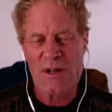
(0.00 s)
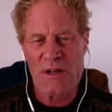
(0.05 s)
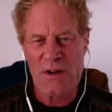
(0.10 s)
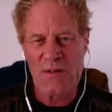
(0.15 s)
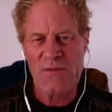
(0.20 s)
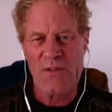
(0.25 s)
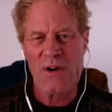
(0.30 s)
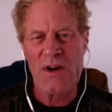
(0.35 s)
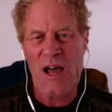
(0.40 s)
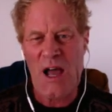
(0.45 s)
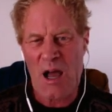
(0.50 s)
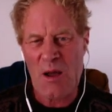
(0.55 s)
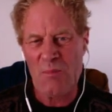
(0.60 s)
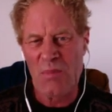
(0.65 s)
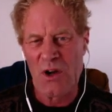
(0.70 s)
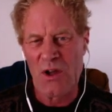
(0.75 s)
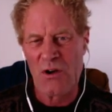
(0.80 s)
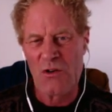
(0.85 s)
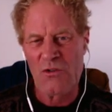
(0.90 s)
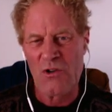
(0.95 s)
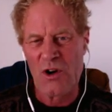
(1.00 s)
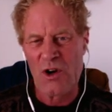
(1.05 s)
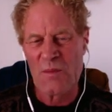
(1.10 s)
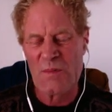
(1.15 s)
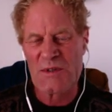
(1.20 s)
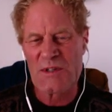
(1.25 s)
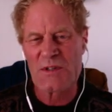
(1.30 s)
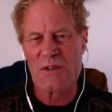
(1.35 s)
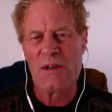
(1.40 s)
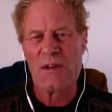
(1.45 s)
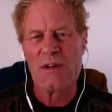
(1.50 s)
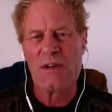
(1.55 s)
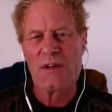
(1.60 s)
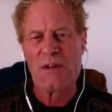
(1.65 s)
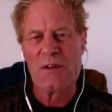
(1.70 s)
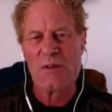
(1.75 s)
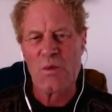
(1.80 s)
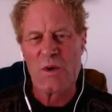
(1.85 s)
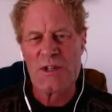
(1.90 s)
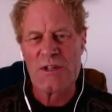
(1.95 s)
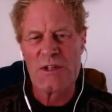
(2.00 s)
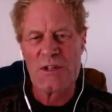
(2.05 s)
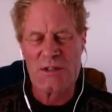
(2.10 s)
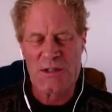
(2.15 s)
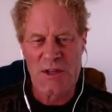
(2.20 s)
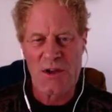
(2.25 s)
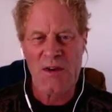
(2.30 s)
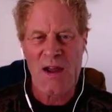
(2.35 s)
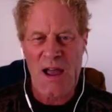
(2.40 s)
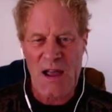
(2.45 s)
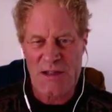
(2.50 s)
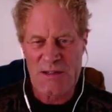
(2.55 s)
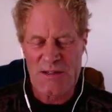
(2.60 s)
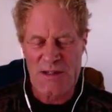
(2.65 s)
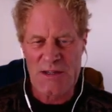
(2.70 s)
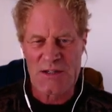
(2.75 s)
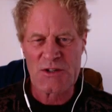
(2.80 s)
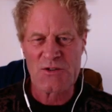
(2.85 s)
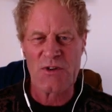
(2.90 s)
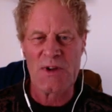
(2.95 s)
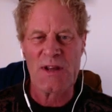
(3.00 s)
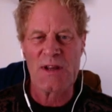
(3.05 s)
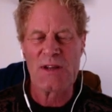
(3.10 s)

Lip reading: different haplogroups, which is their ancestry.